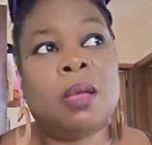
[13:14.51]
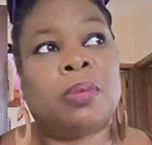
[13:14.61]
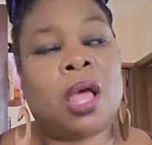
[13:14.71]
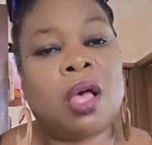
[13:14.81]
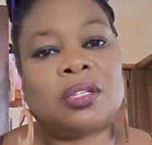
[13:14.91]

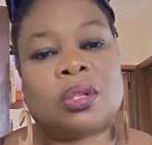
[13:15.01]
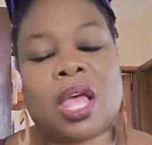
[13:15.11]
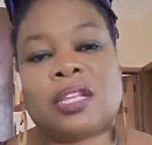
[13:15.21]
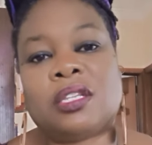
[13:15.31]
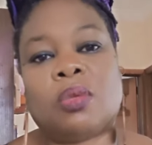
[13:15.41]
but I also
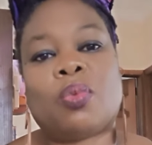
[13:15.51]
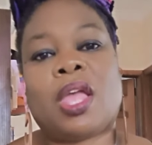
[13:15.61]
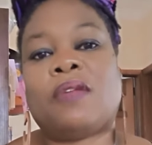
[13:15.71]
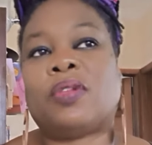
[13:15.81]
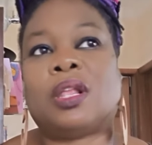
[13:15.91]
like
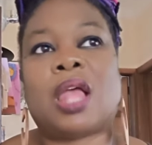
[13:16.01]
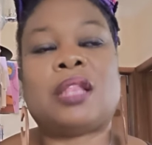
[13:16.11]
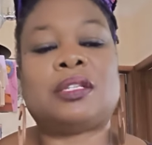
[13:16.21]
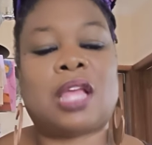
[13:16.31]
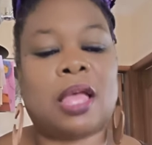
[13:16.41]
SendWave, and a
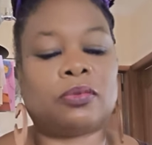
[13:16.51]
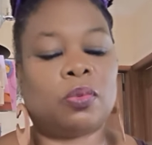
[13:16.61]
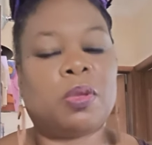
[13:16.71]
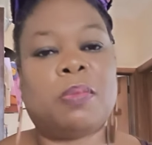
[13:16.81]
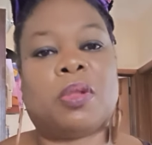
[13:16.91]
lot of times
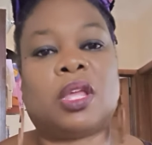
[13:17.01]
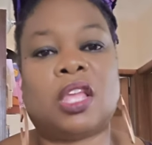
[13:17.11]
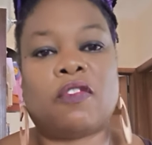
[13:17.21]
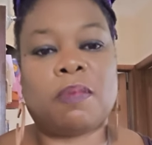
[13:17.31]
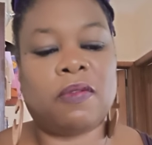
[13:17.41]
when people are
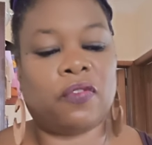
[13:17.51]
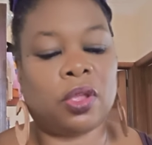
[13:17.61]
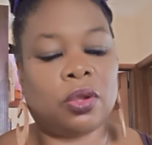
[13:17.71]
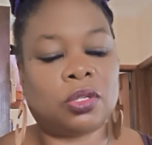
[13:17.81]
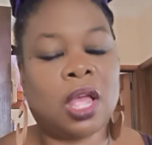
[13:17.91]
giving me
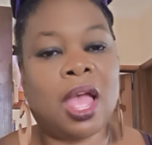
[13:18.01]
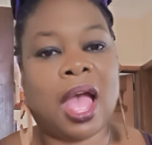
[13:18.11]
figures,